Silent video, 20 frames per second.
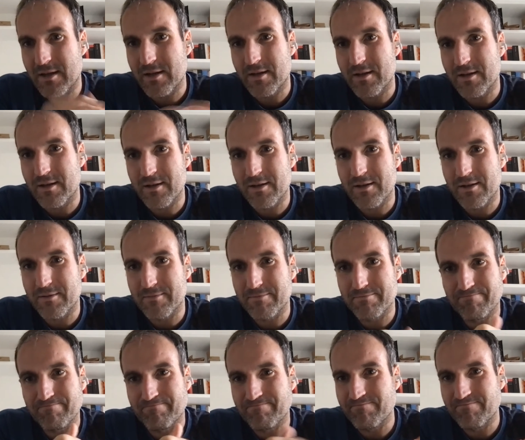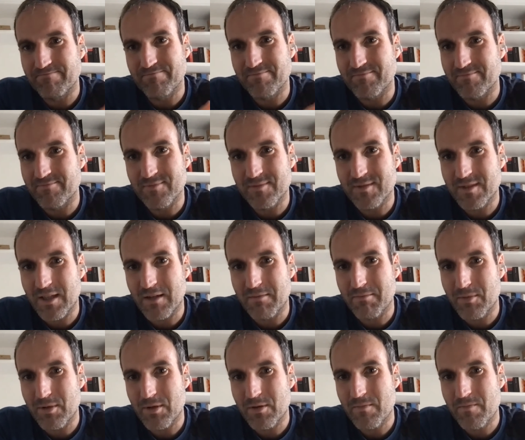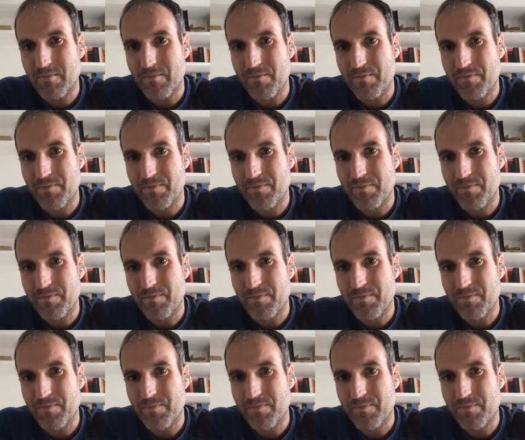I think they do both, but